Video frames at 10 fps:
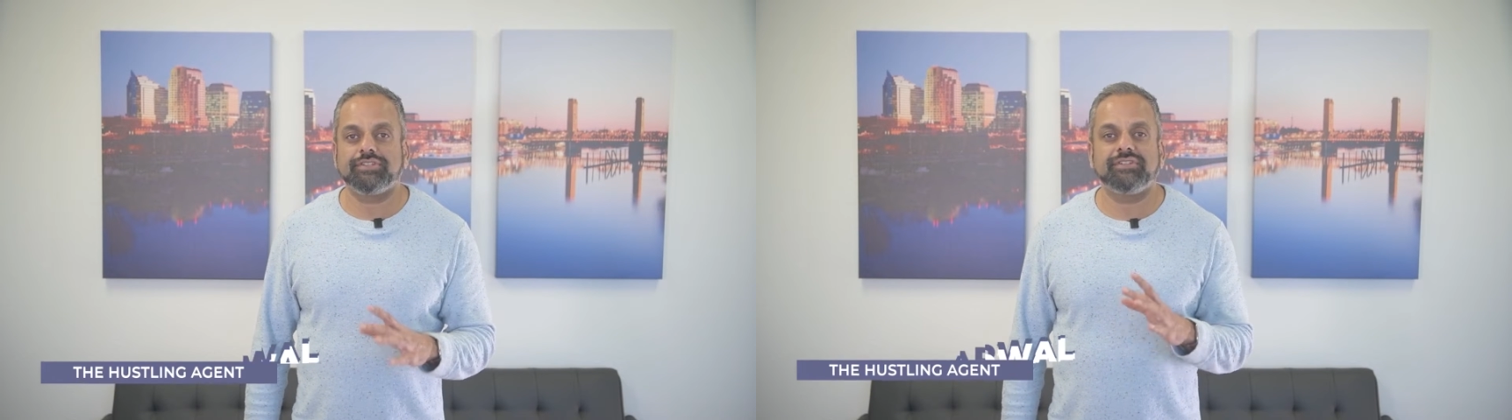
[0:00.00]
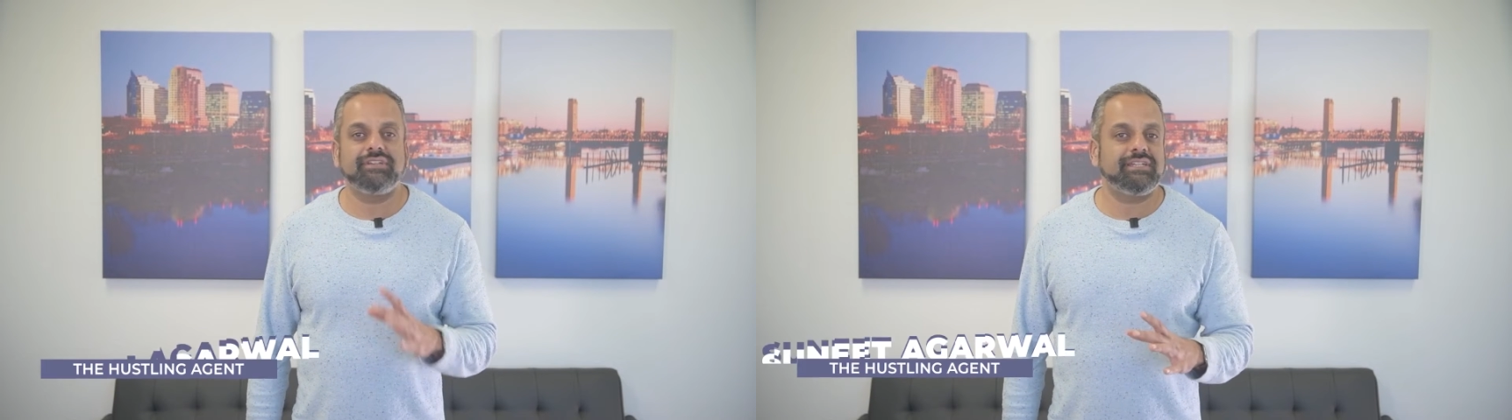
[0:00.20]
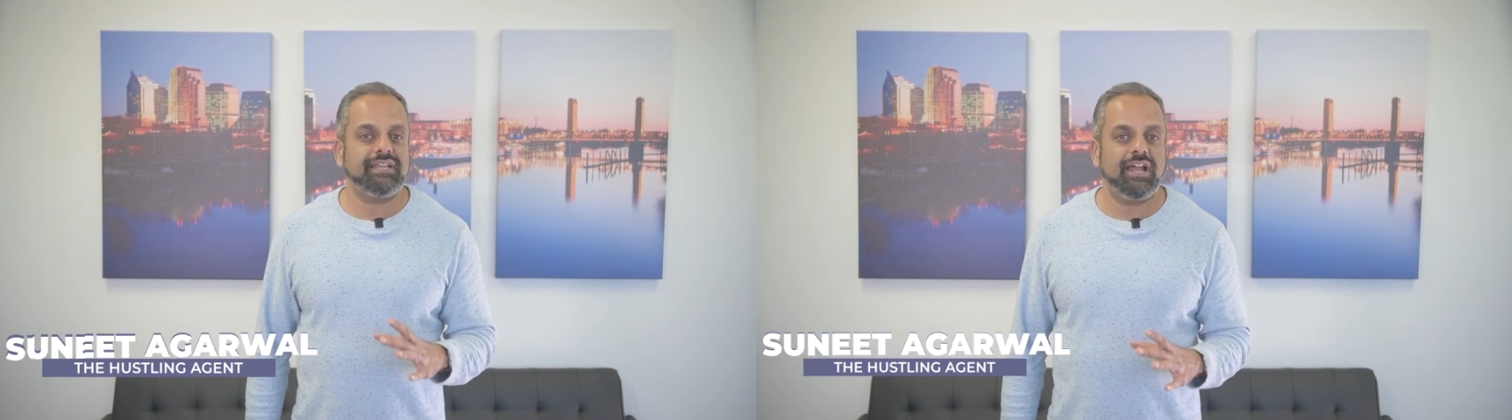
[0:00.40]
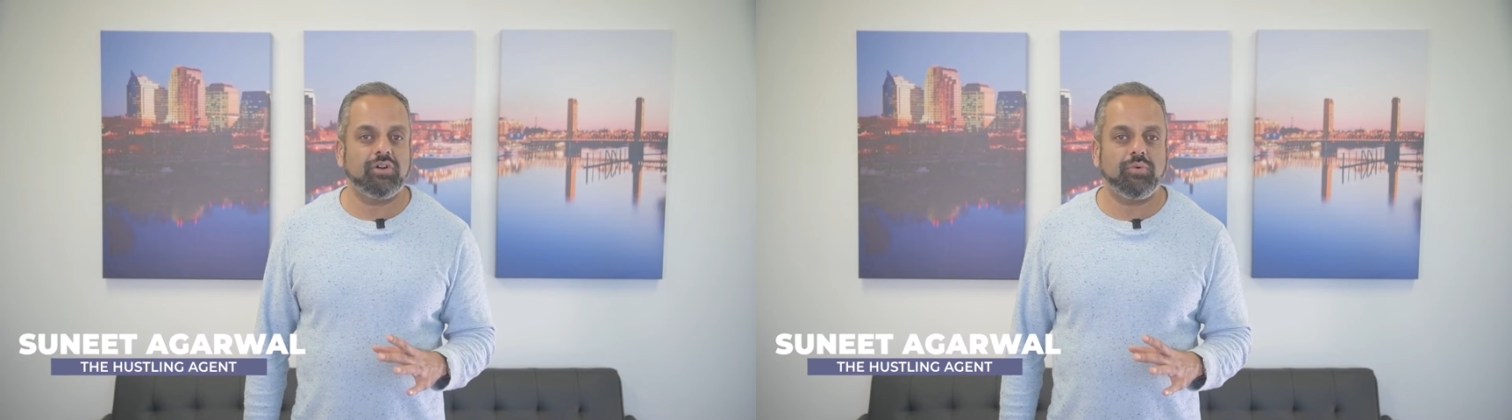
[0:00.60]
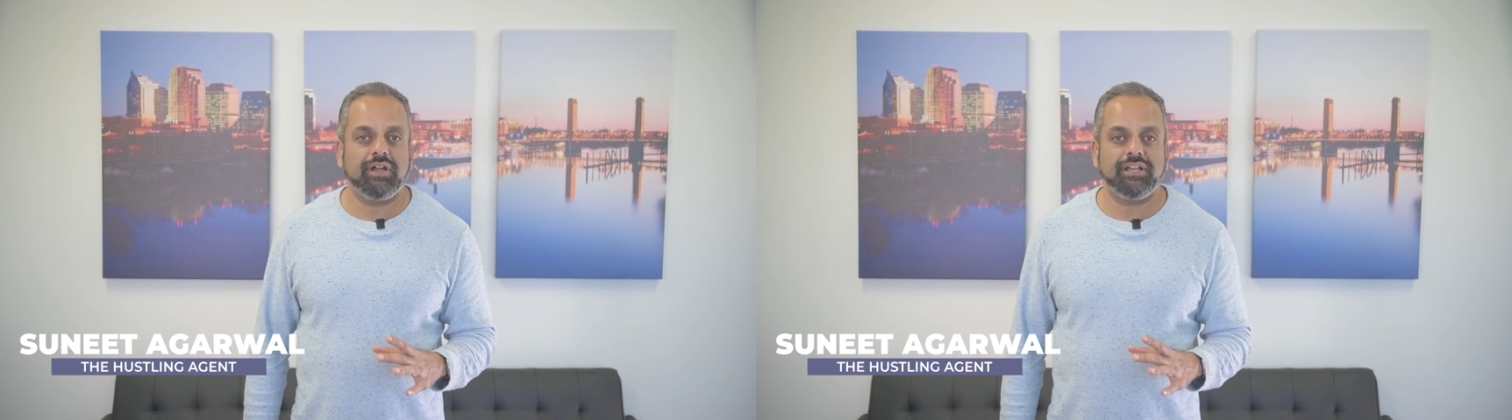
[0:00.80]
Suneet
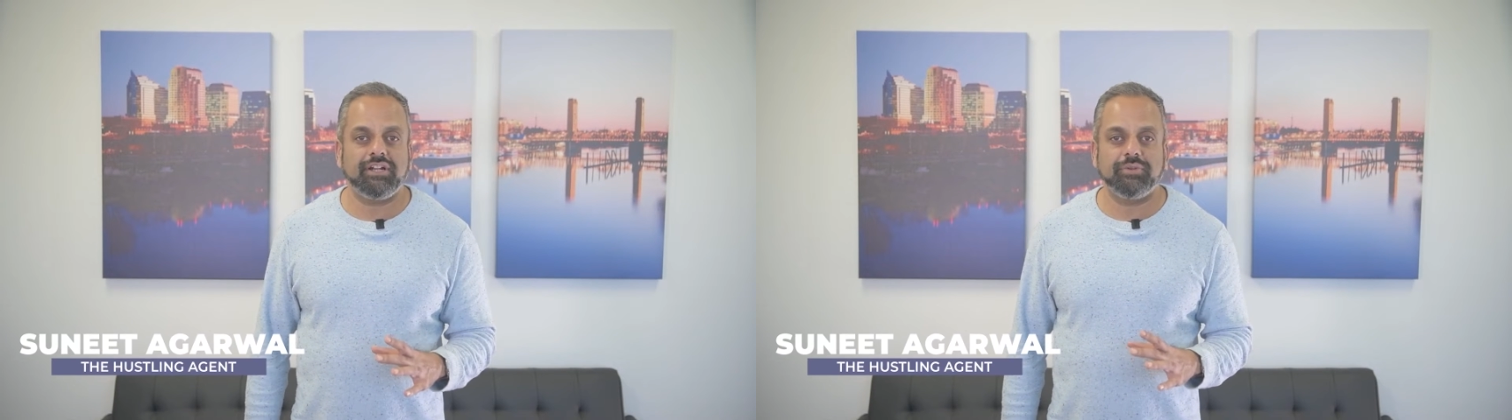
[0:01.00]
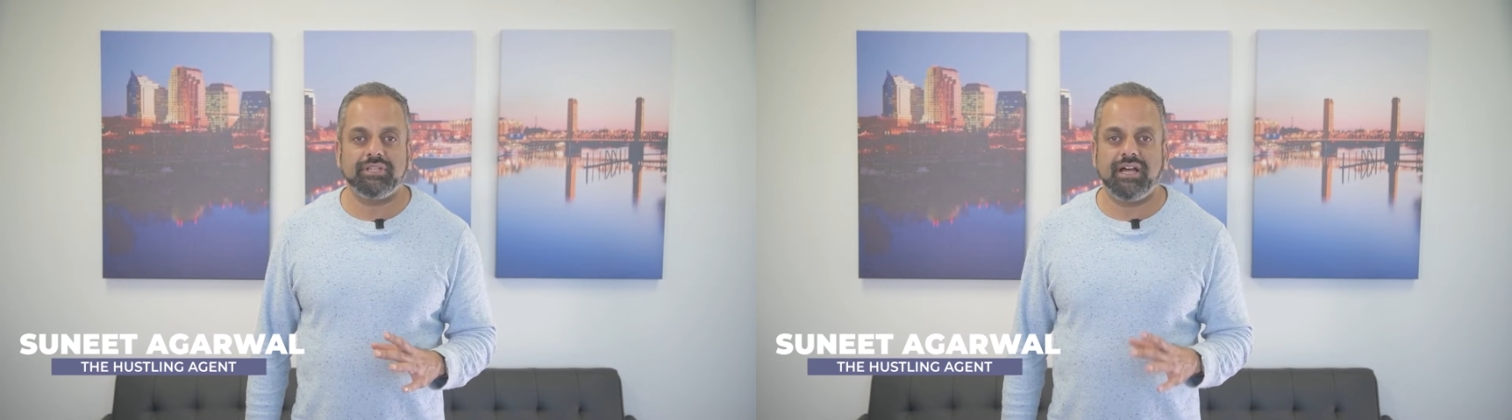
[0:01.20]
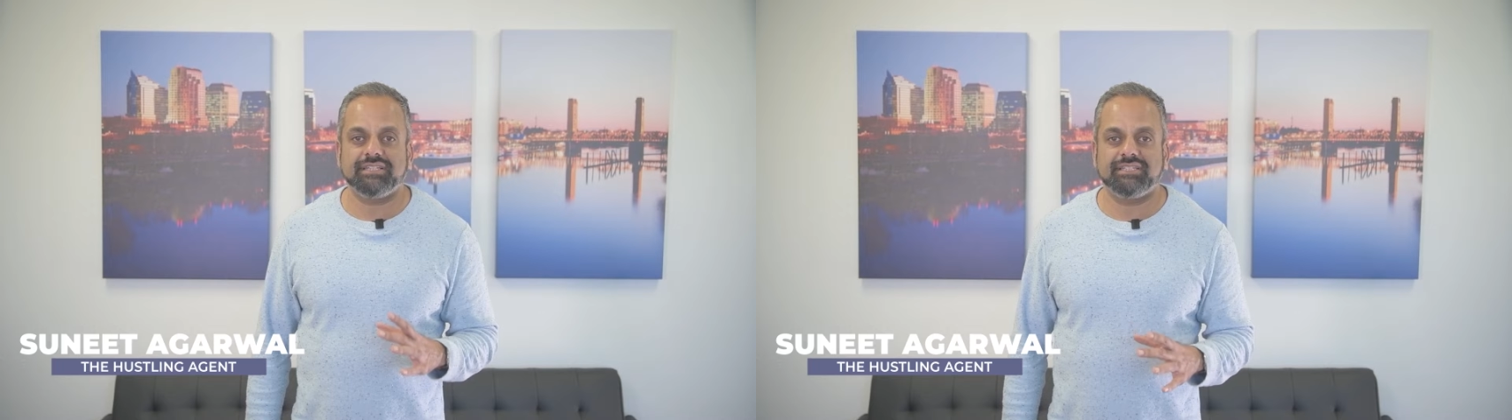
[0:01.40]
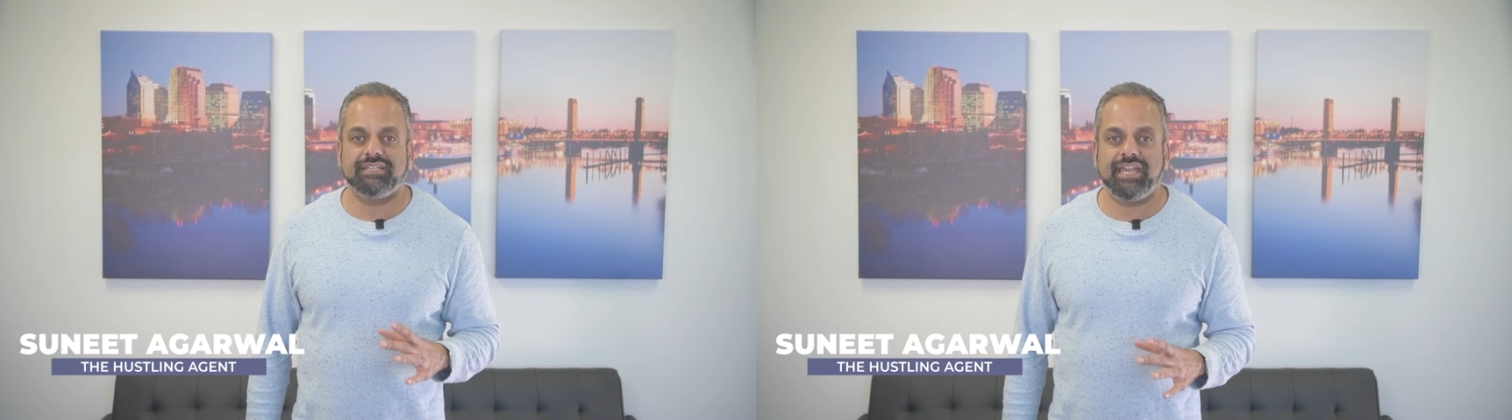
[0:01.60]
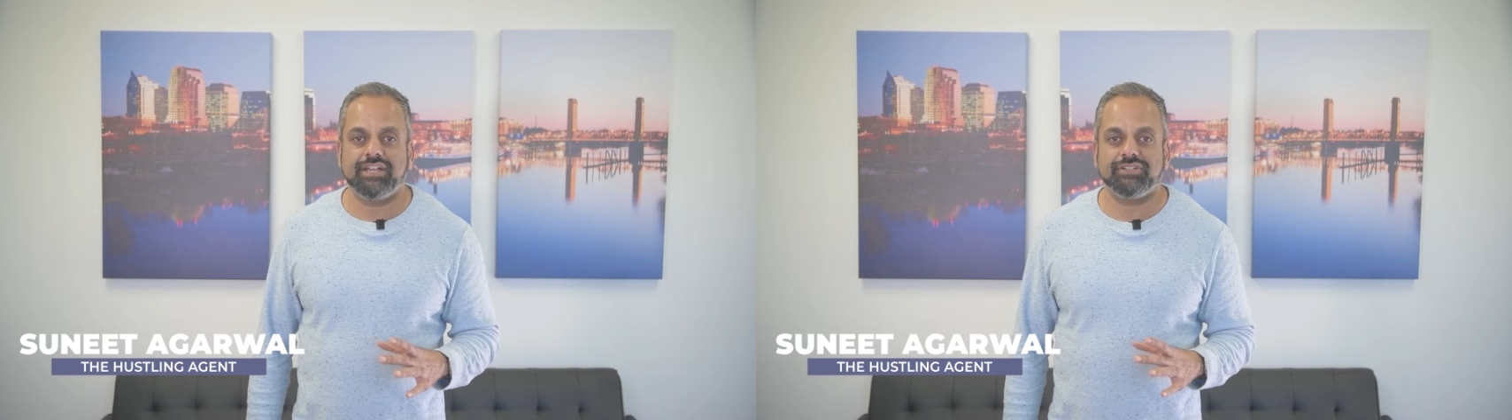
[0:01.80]
Agarwal here with The
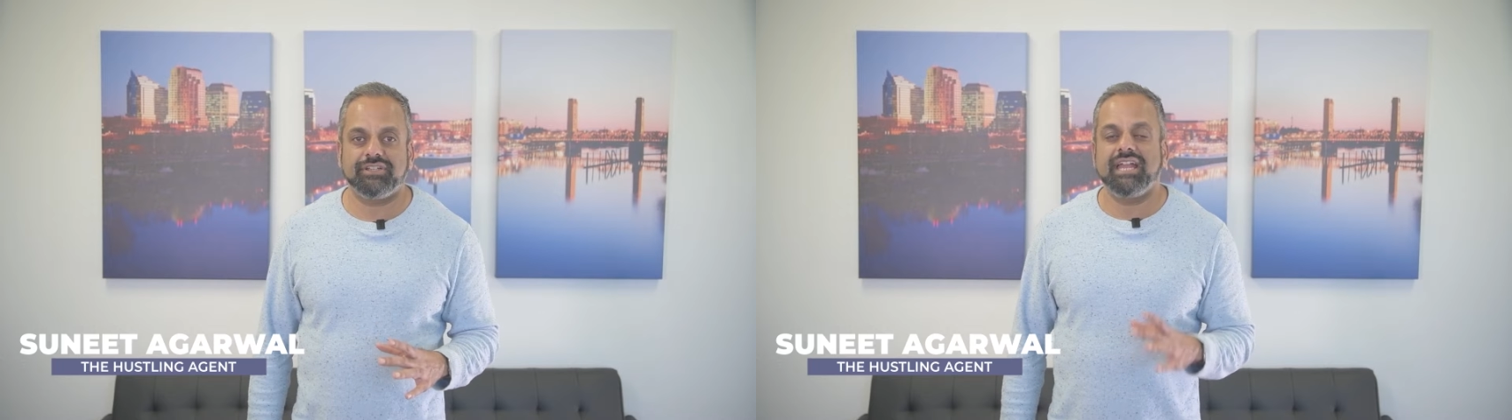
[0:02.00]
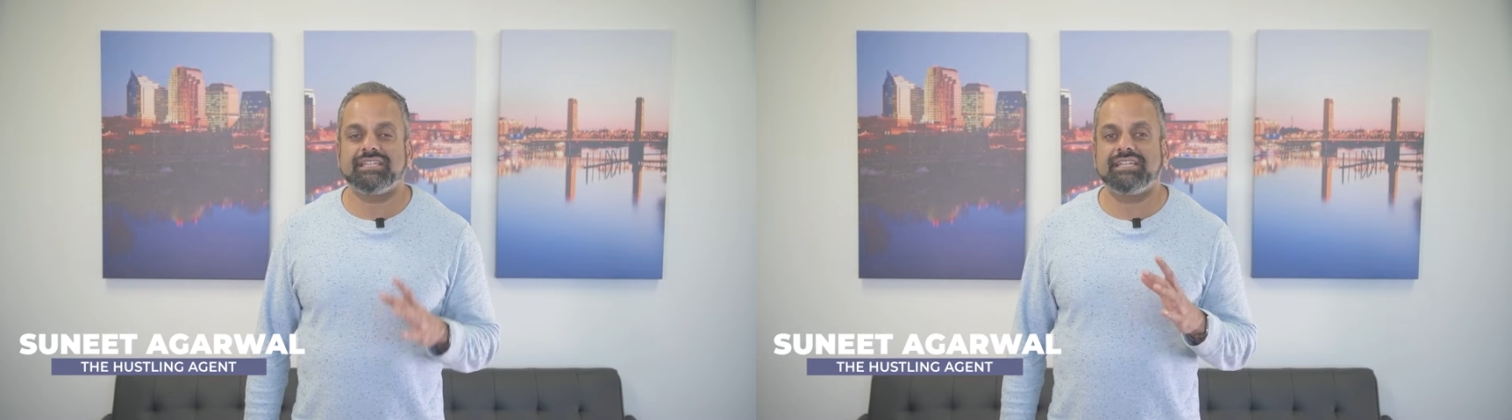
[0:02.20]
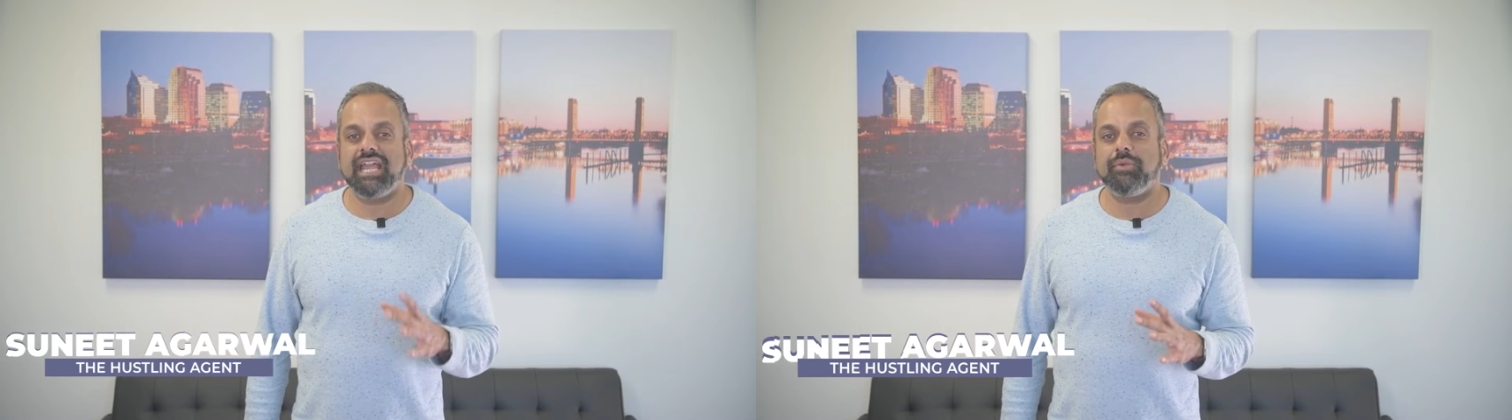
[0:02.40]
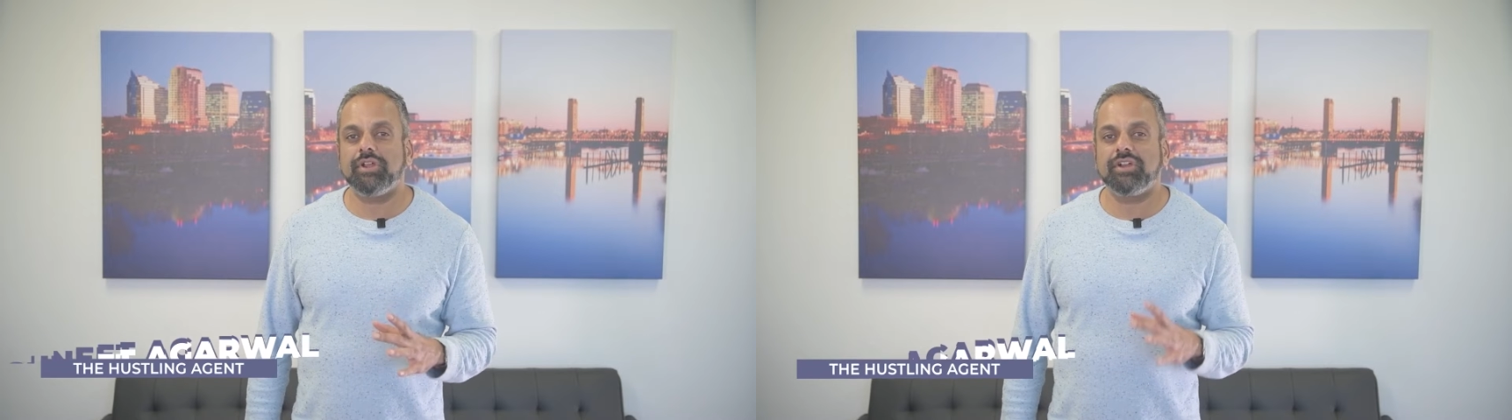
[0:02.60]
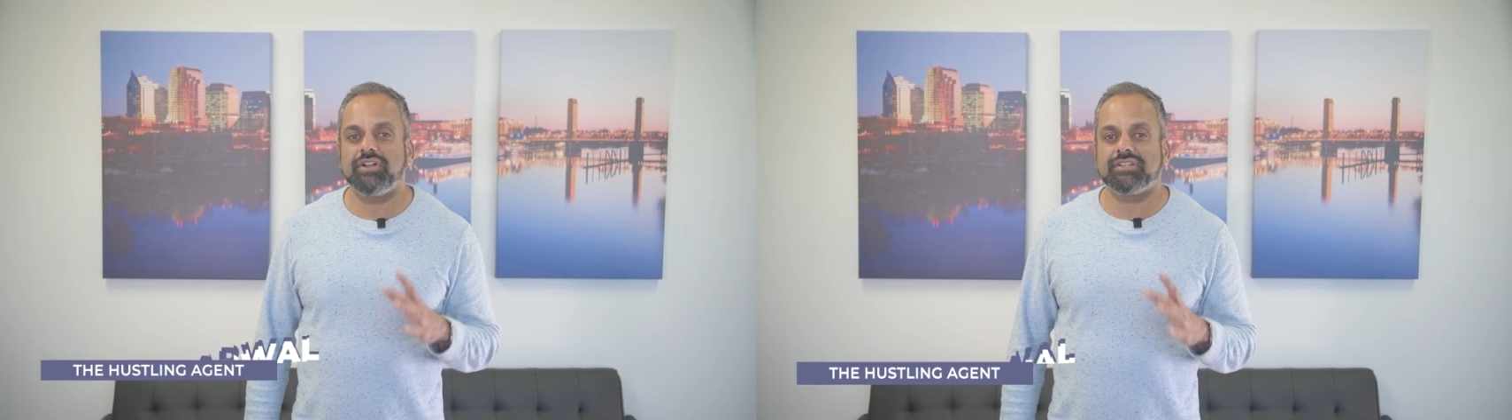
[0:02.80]
Hustling Agent. And today we're
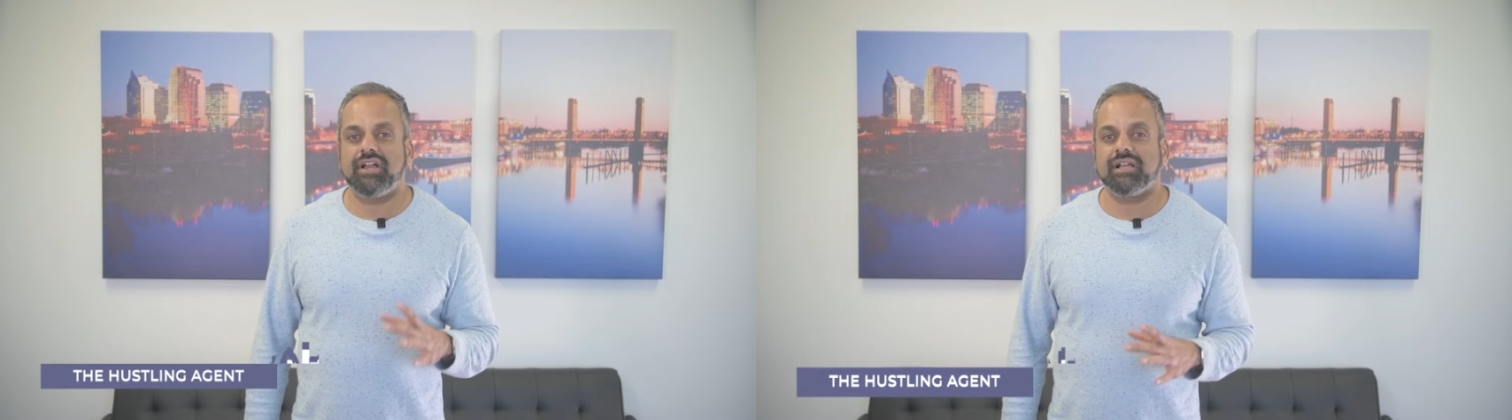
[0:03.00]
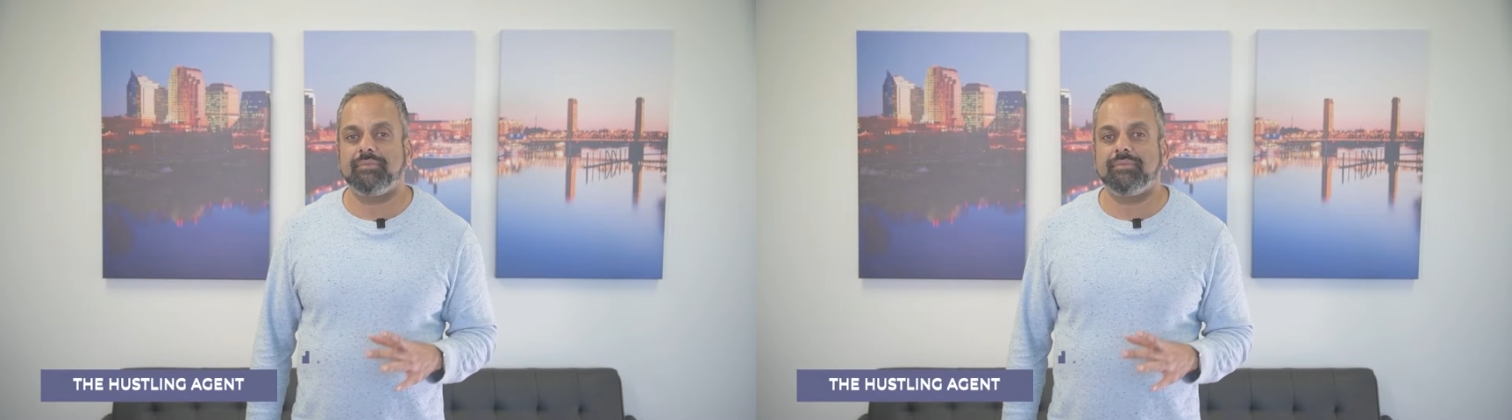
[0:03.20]
gonna talk